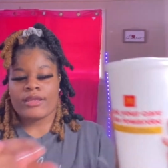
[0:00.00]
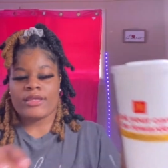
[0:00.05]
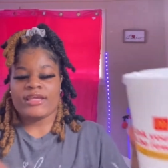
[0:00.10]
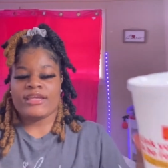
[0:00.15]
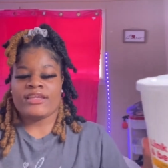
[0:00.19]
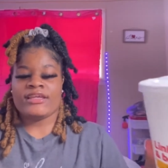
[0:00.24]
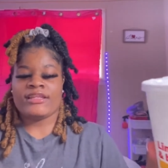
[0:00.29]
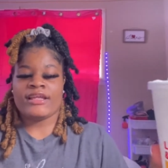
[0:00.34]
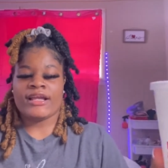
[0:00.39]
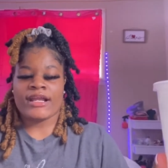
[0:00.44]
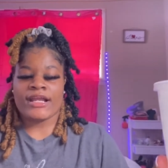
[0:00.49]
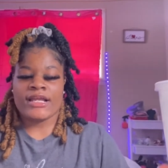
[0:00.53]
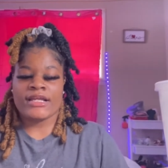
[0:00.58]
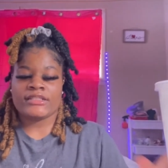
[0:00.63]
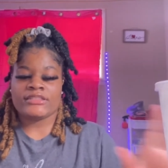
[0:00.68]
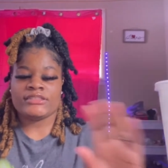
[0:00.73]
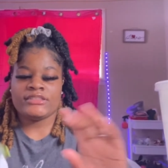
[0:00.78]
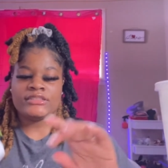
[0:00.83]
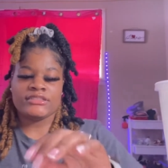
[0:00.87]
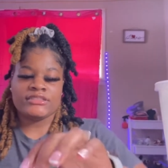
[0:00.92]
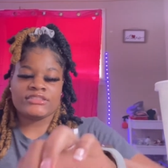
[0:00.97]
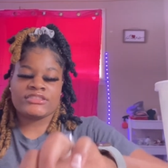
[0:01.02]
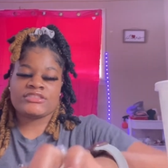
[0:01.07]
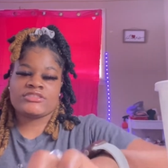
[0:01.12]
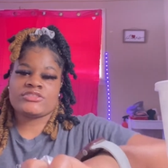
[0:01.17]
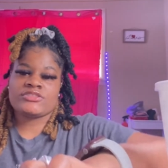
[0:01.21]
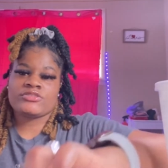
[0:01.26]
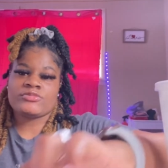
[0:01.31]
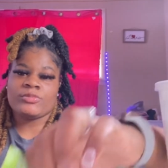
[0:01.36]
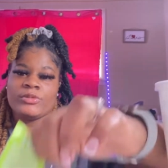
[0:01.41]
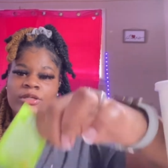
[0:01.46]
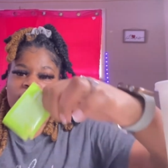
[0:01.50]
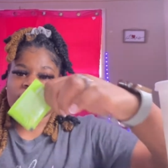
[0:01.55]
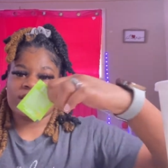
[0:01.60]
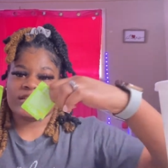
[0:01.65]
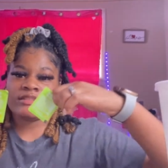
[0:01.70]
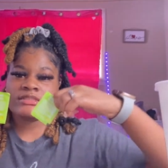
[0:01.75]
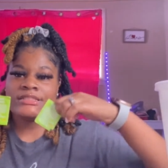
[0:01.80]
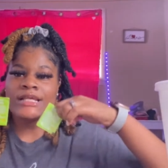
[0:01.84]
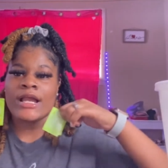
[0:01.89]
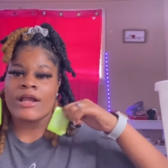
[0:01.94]
And I got these sweet
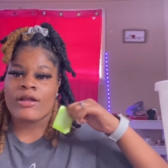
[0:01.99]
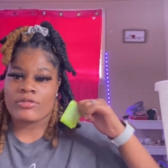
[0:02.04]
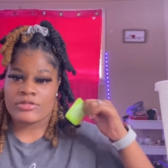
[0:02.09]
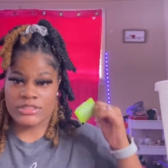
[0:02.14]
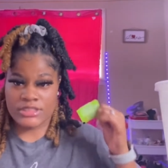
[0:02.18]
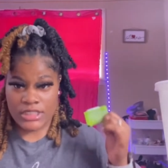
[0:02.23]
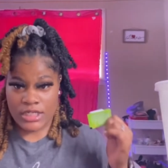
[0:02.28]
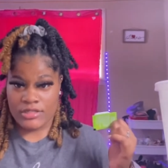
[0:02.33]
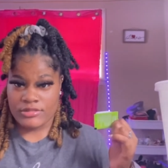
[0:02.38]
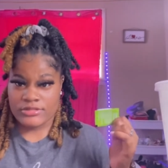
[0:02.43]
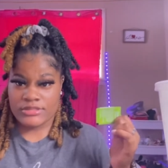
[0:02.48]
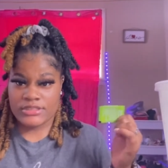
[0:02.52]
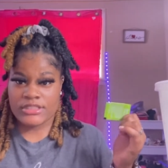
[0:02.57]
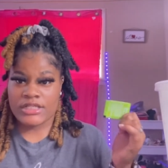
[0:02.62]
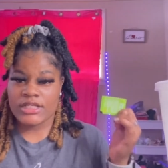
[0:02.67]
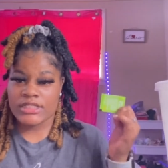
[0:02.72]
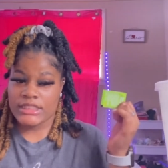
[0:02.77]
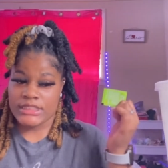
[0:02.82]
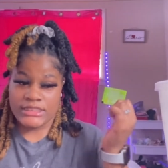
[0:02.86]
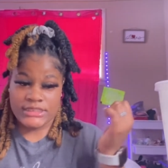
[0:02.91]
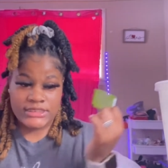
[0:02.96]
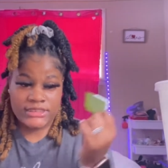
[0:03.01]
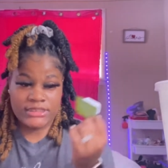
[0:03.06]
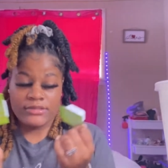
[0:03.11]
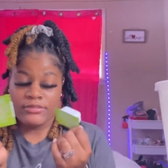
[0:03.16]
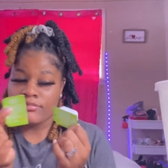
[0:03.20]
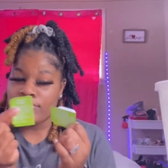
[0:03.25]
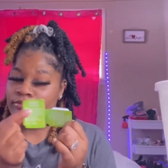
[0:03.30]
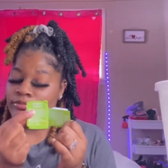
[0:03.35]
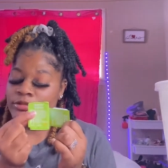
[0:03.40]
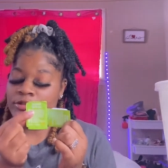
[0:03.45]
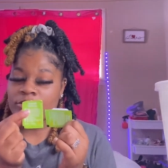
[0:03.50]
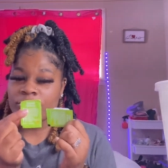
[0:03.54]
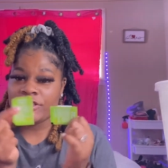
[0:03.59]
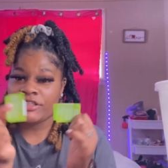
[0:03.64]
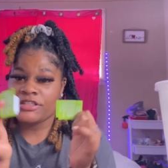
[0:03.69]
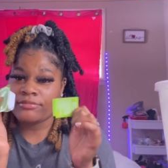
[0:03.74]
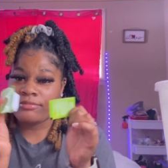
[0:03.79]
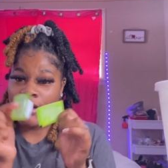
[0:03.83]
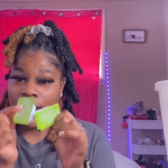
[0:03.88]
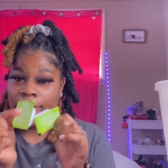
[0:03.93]
and sour sauce. Because
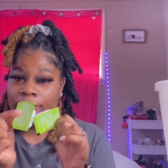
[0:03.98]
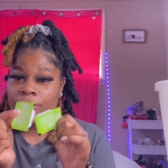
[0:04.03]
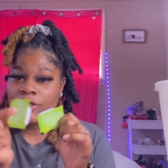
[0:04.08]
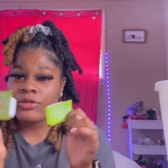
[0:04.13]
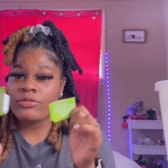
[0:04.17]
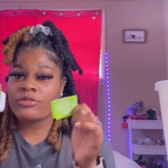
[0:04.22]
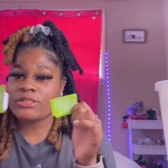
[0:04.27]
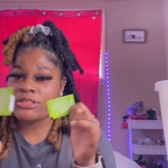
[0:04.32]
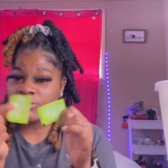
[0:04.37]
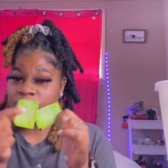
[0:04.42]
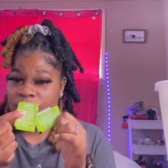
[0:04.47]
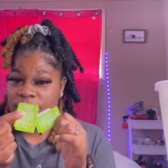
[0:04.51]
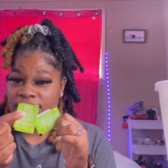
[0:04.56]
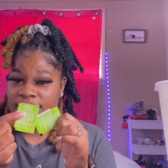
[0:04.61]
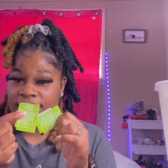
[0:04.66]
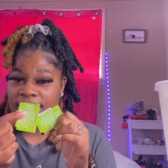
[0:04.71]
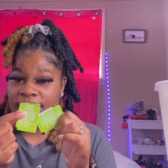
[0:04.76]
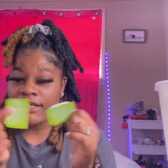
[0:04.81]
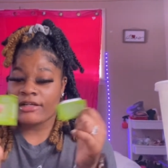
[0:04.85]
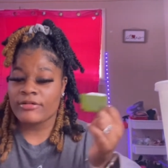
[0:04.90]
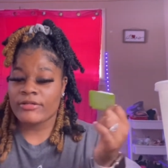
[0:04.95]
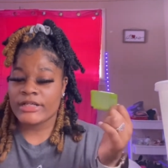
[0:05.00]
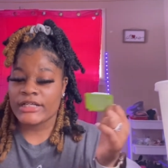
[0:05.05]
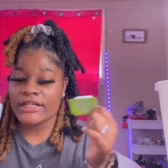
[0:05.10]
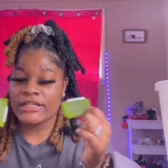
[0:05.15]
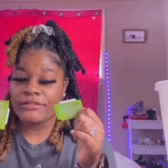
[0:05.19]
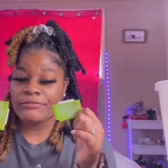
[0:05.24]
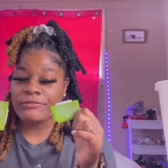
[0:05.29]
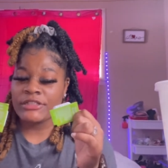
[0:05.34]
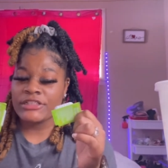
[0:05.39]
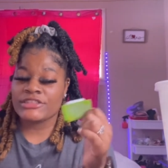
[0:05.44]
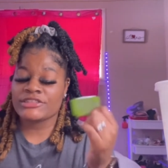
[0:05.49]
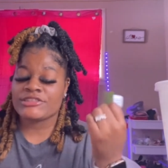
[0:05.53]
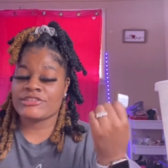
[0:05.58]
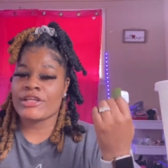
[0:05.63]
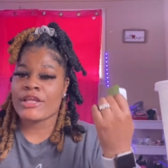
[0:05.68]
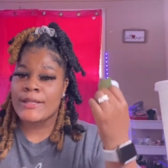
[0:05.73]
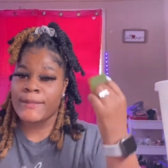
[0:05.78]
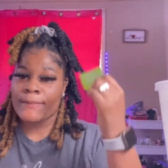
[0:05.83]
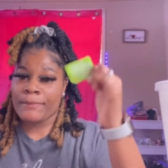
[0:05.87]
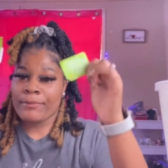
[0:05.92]
between barbecue and sweet and sour and honey mustard,
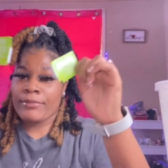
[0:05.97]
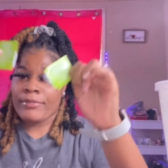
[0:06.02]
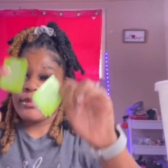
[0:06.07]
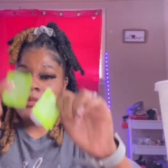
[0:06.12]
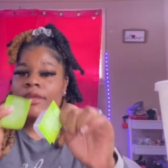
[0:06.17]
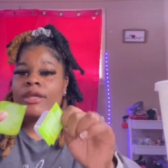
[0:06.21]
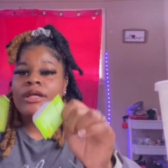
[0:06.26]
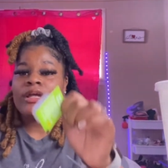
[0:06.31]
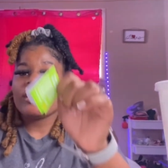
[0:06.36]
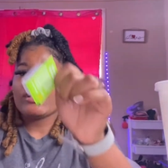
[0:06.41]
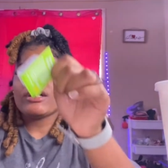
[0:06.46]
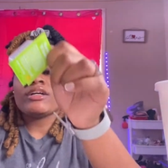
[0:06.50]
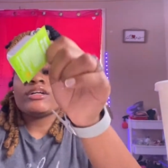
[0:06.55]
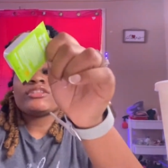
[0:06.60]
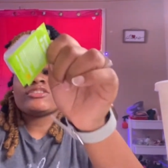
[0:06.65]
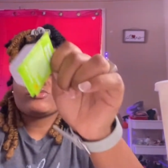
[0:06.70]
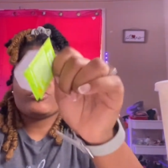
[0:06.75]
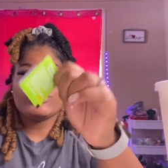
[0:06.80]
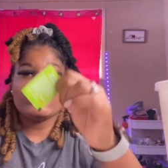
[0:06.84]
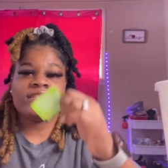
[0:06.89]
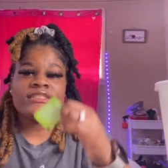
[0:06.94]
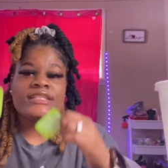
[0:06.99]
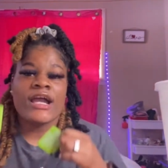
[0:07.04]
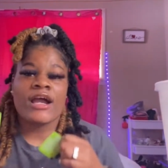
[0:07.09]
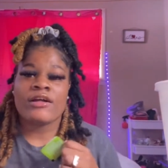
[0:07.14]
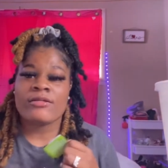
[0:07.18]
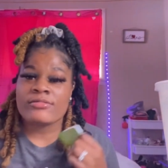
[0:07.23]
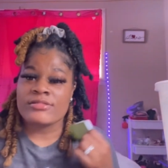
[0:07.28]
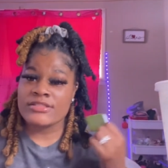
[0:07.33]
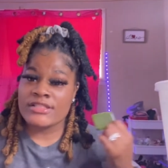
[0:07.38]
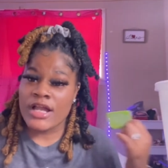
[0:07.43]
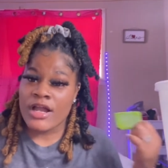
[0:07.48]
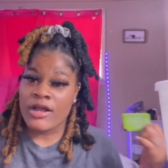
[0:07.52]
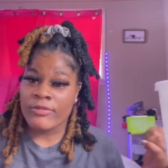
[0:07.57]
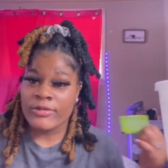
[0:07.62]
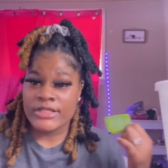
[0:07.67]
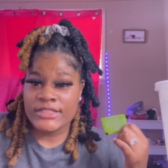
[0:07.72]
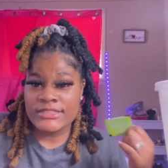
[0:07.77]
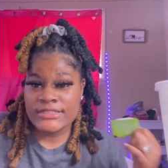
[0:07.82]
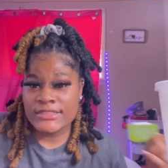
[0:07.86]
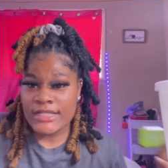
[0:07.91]
sweet sour is
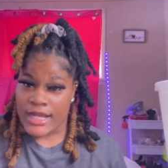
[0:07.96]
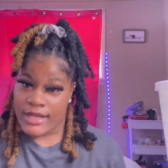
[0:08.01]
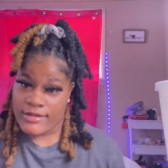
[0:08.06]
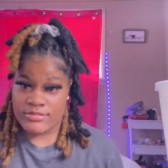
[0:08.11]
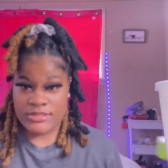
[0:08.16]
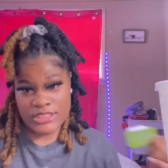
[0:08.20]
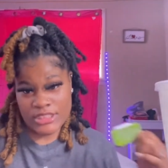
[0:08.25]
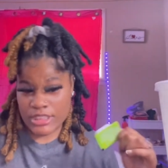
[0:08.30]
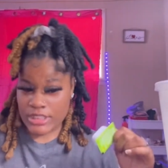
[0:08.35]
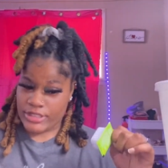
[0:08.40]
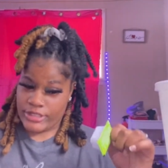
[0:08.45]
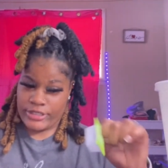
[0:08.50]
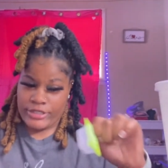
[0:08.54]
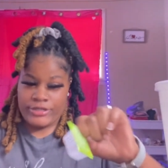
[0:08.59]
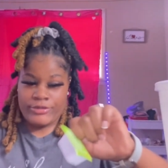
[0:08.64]
always top ticker.